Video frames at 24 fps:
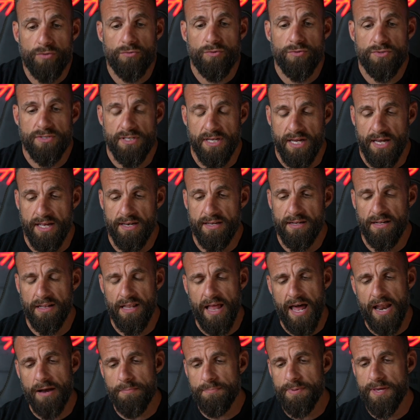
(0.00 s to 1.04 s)
routine and a
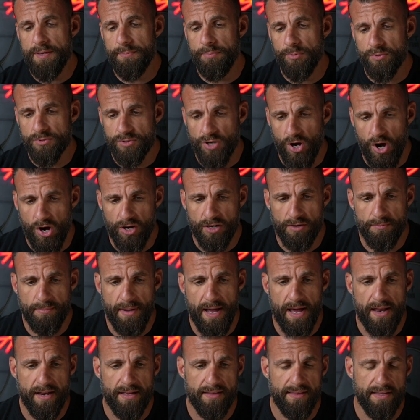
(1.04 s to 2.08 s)
lot of people talk
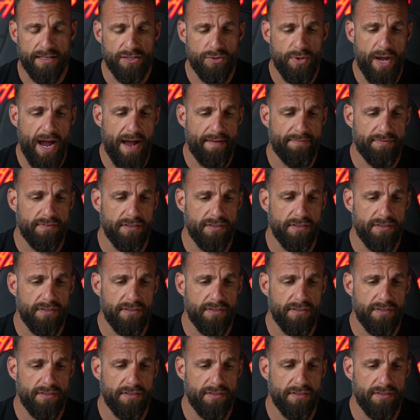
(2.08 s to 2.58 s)
about it that you have